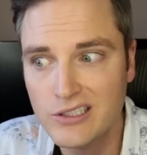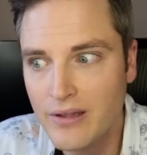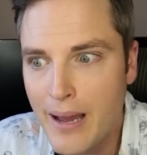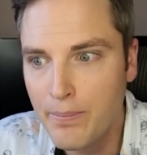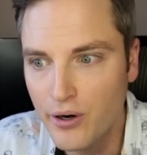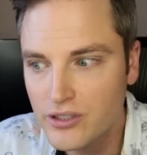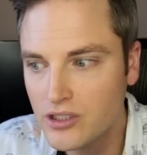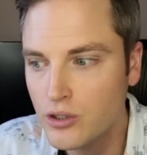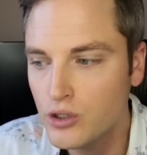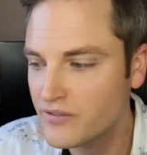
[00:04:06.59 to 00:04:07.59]
So that
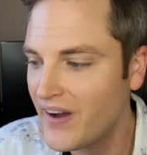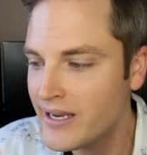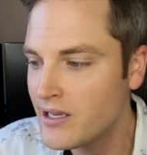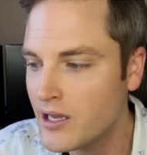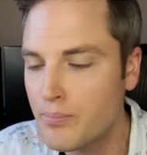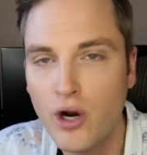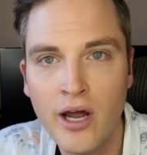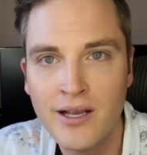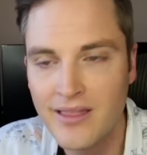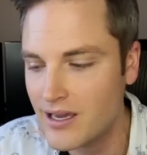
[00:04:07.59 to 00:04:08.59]
person who's finding a
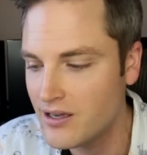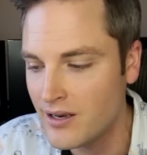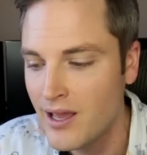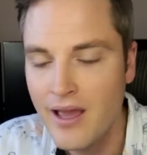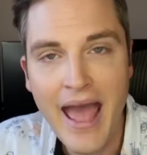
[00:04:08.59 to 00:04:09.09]
product that could